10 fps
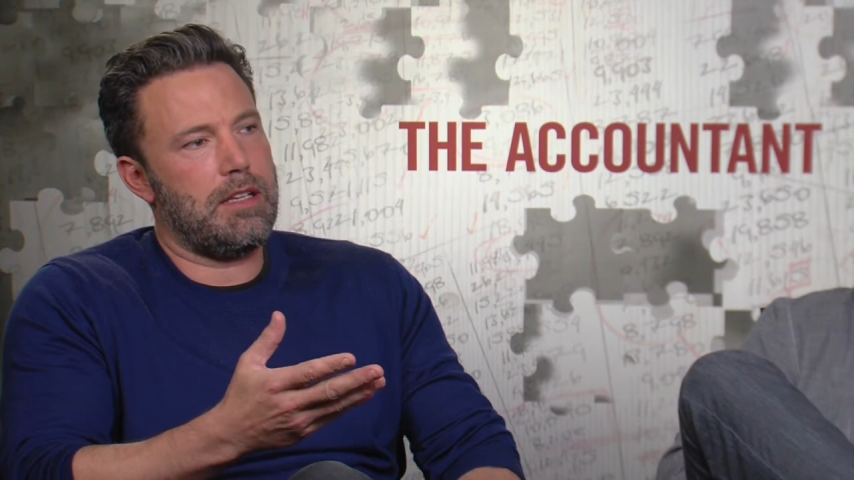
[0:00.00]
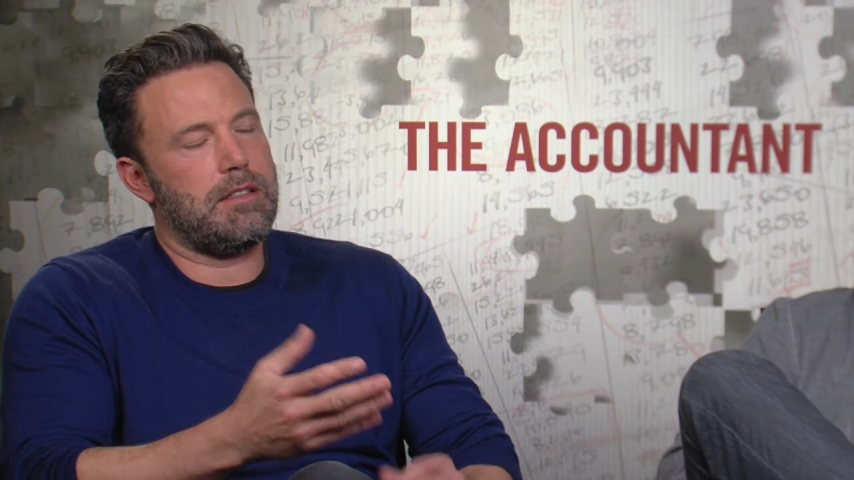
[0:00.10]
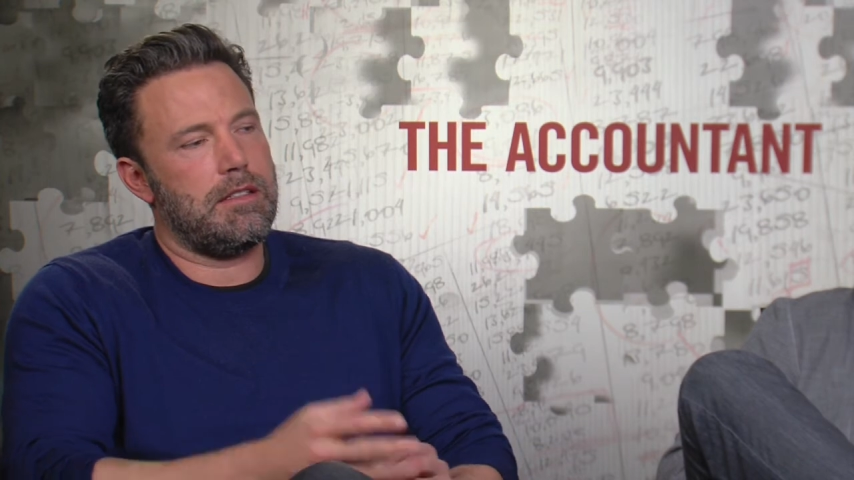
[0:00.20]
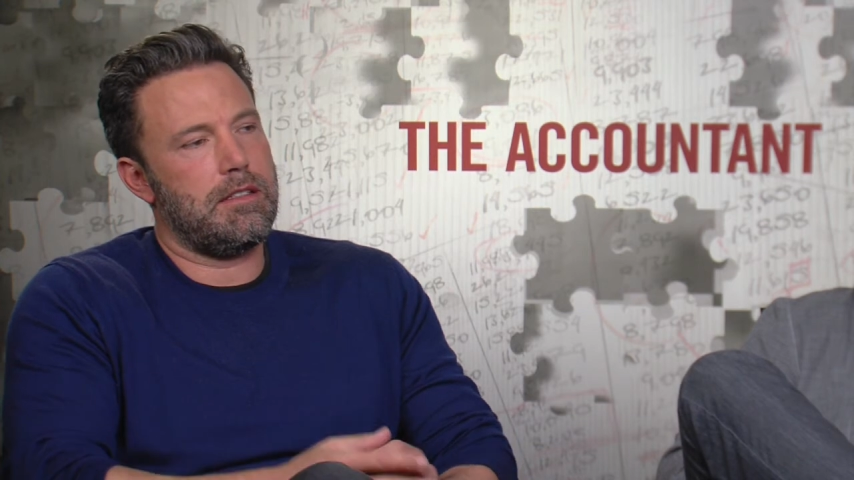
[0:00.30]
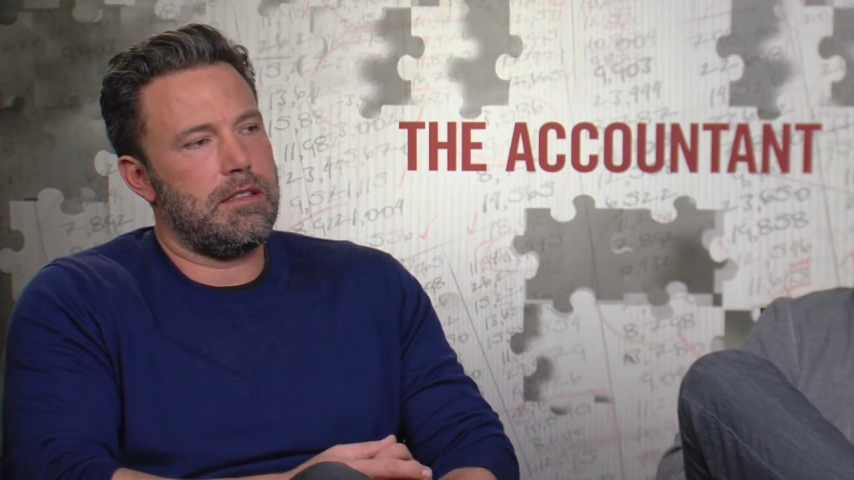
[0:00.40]

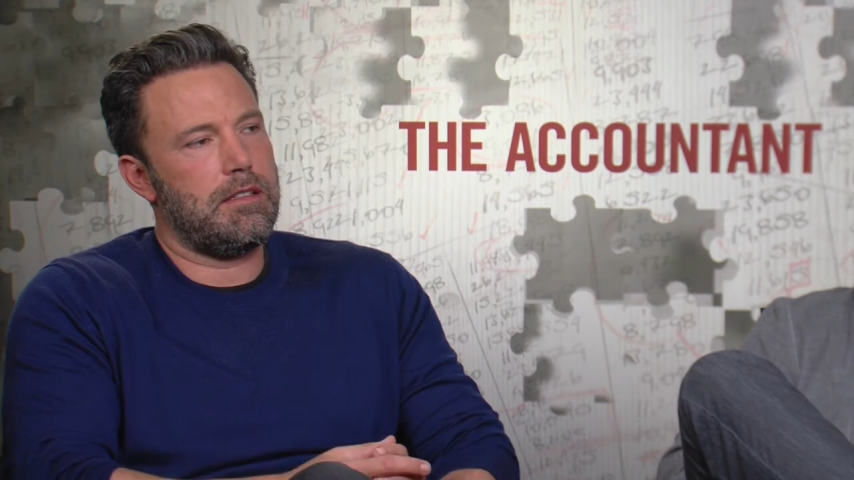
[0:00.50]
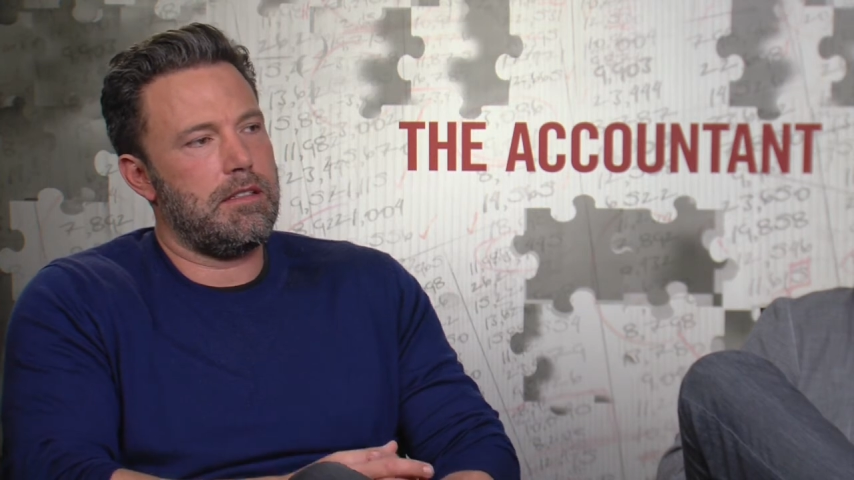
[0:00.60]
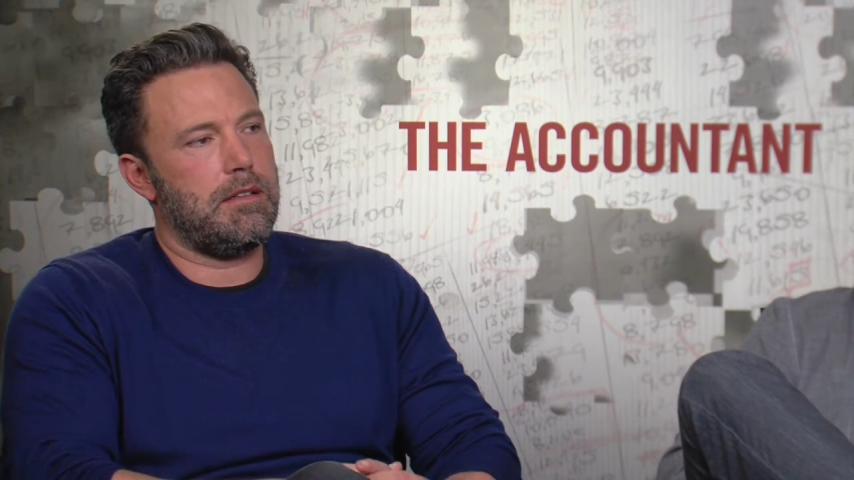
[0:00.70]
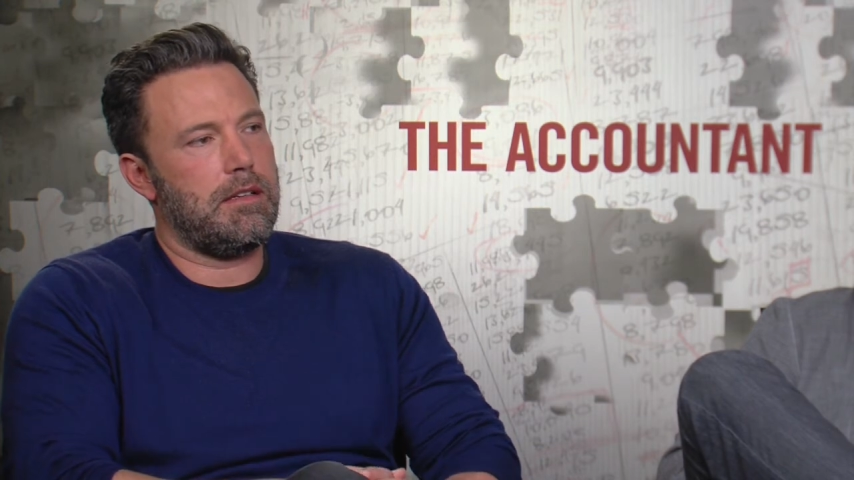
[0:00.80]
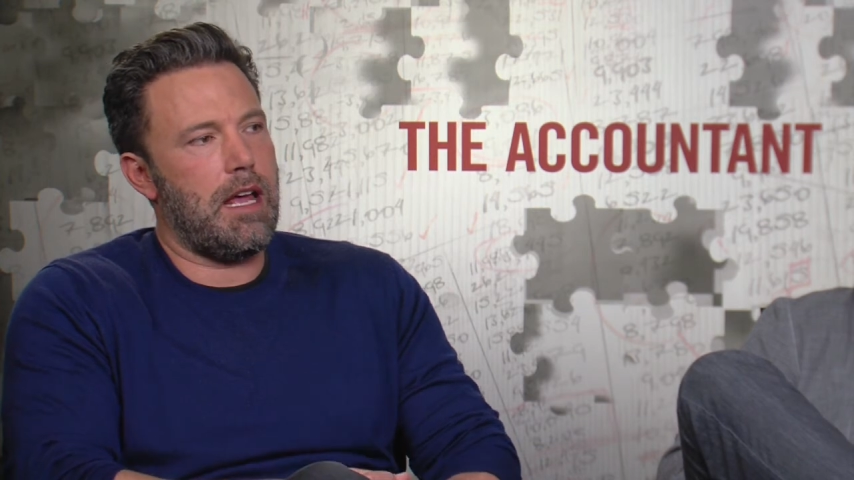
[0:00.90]

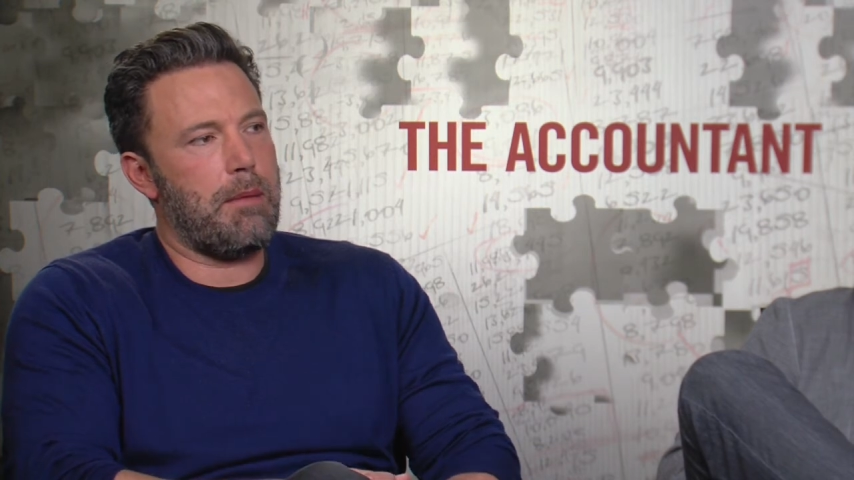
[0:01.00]
a,